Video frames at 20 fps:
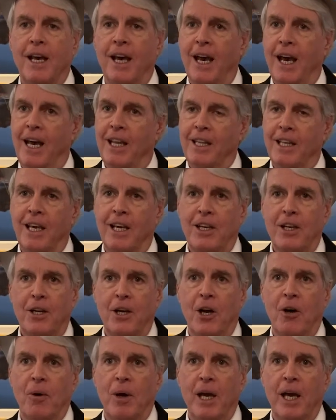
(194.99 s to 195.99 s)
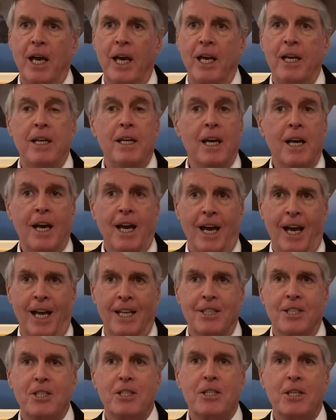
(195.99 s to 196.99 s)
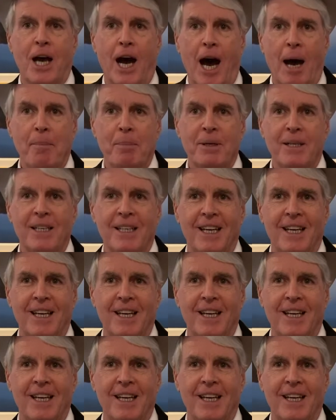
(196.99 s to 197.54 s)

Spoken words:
and then go ahead and stop.